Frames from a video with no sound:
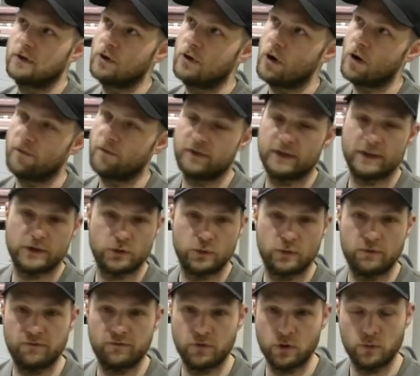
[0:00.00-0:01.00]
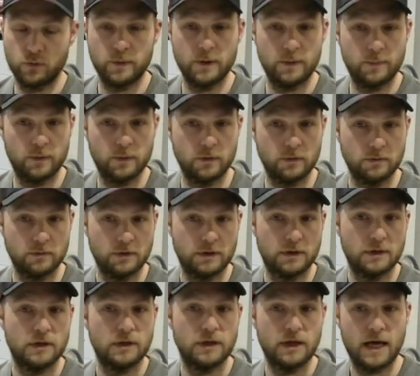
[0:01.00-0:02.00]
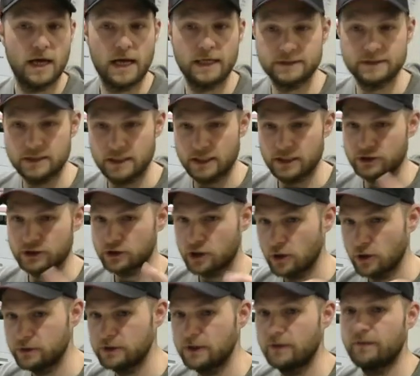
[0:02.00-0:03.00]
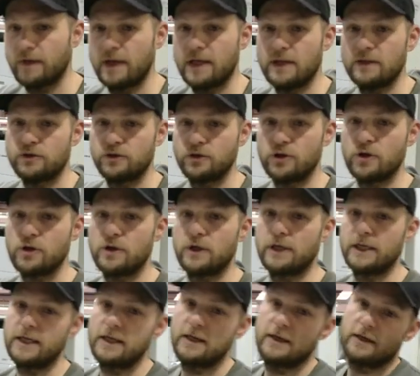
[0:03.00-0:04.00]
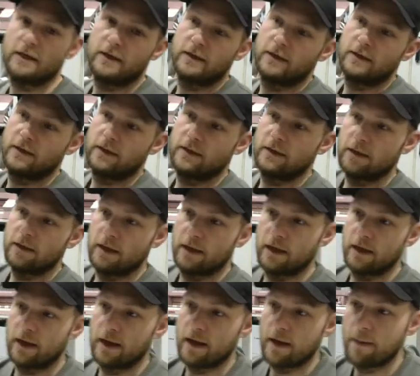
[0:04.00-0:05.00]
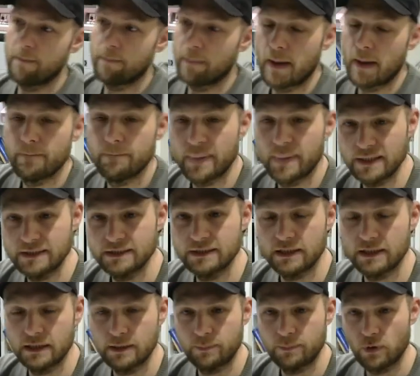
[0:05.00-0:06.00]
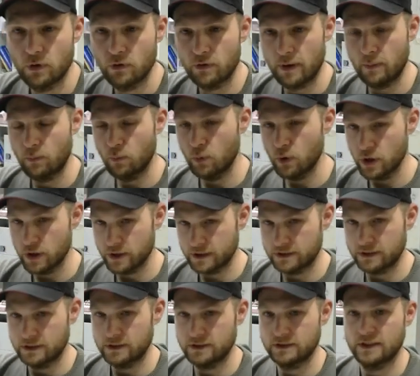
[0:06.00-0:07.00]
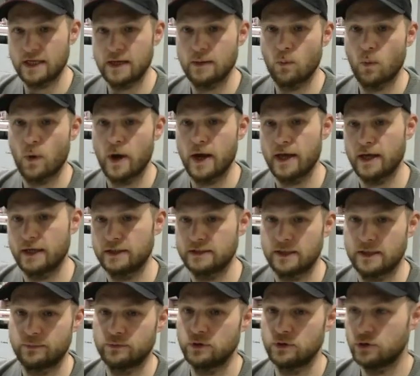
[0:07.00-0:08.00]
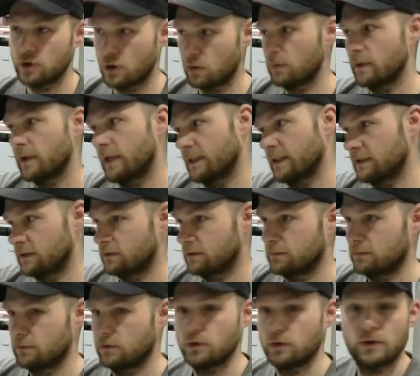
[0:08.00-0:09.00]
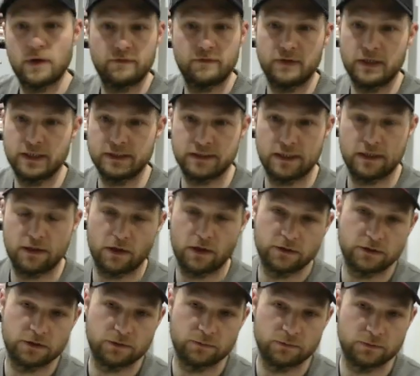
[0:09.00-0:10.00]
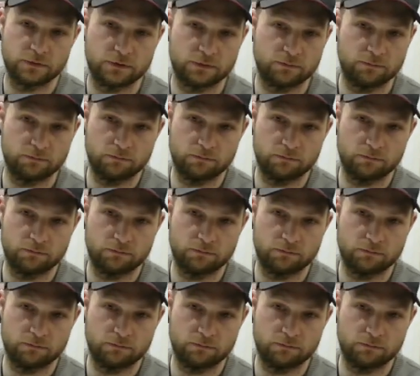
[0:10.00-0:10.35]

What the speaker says: offered it to a few people as an exclusive internally, and basically the program works in the same way, except you don't have to list any items.